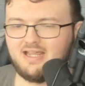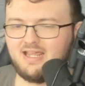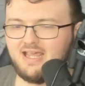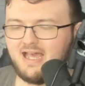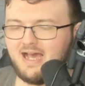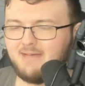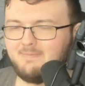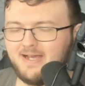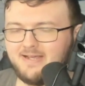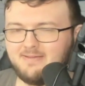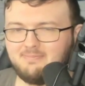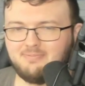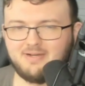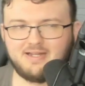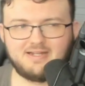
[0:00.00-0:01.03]
I'm not
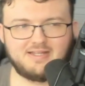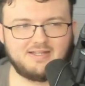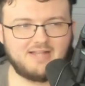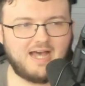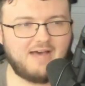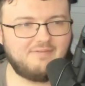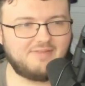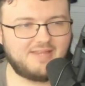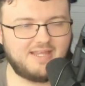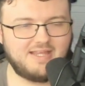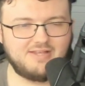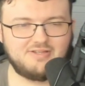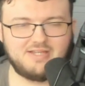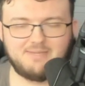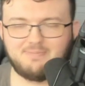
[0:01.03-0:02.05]
complaining because obviously
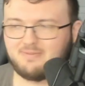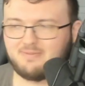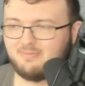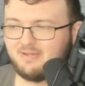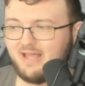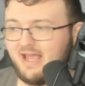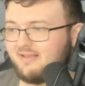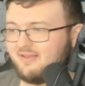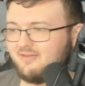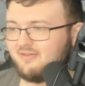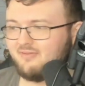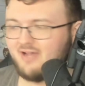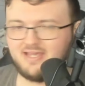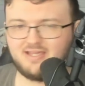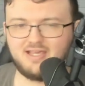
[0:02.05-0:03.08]
he's cheap as molasses,
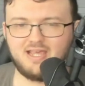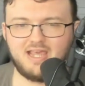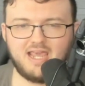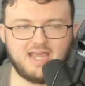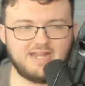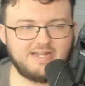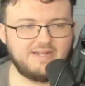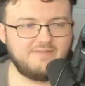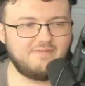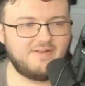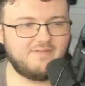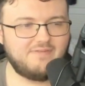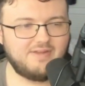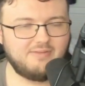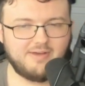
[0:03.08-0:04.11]
right? And even
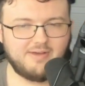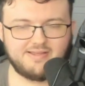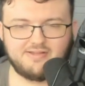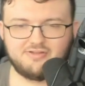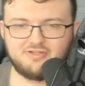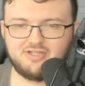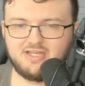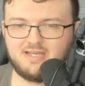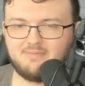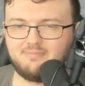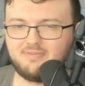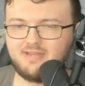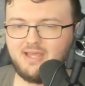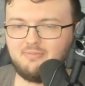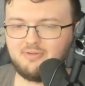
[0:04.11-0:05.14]
if he wasn't cheap,
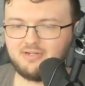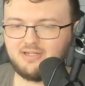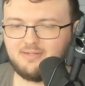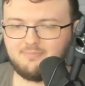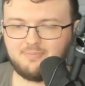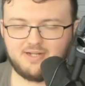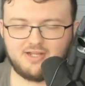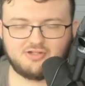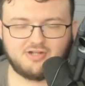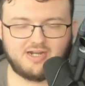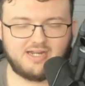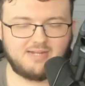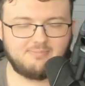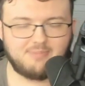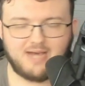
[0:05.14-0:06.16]
they were going to put a
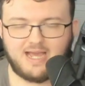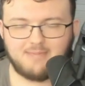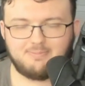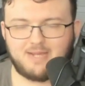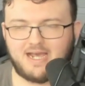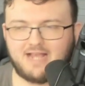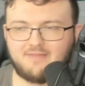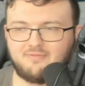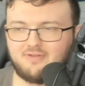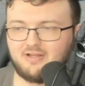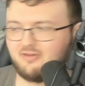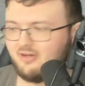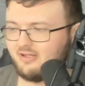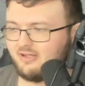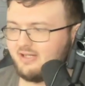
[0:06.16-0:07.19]
trading bypass for
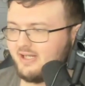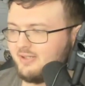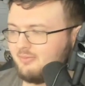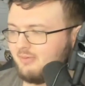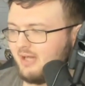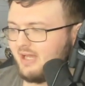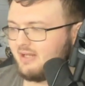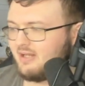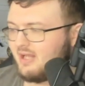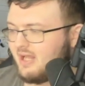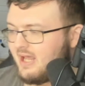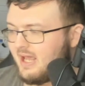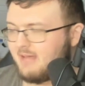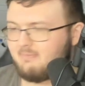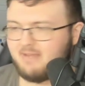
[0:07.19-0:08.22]
this card anyway
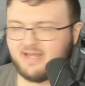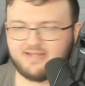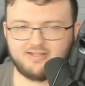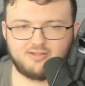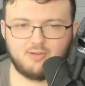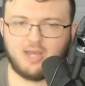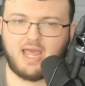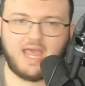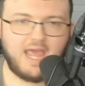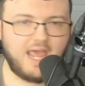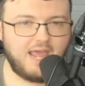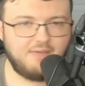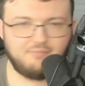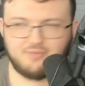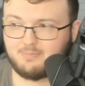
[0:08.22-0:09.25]
and make it so
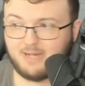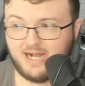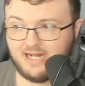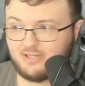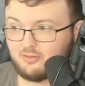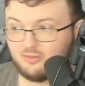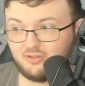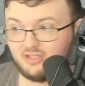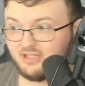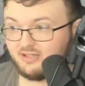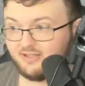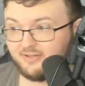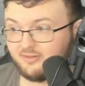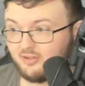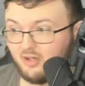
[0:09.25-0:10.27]
everybody could get
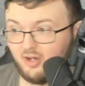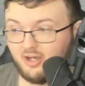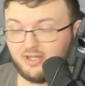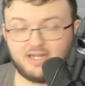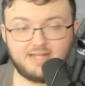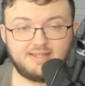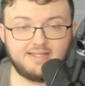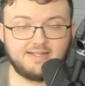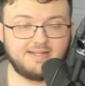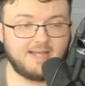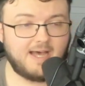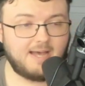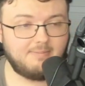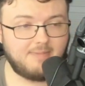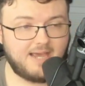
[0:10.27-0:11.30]
this card. It did
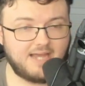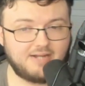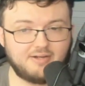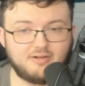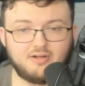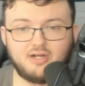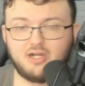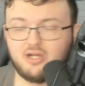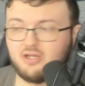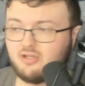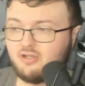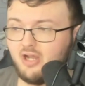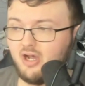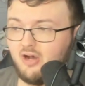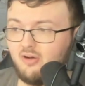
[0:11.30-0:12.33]
not matter,
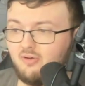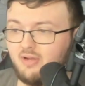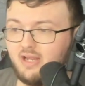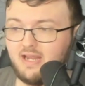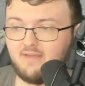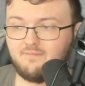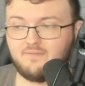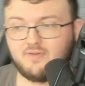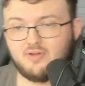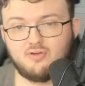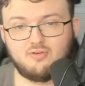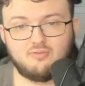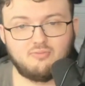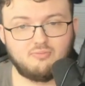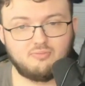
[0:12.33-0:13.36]
you know, if
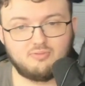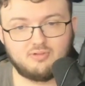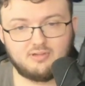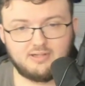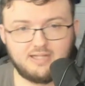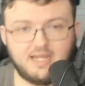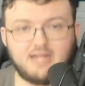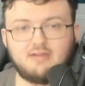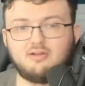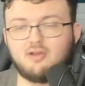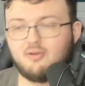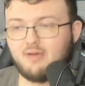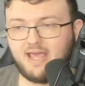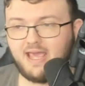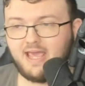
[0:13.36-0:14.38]
you did
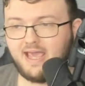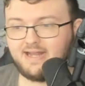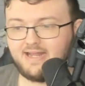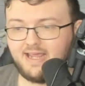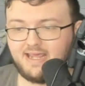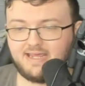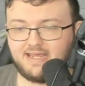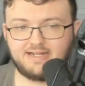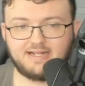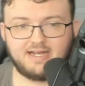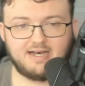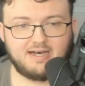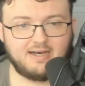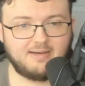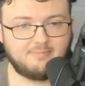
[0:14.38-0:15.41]
go ahead
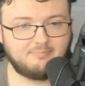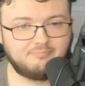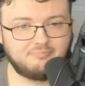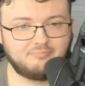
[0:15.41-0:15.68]
and,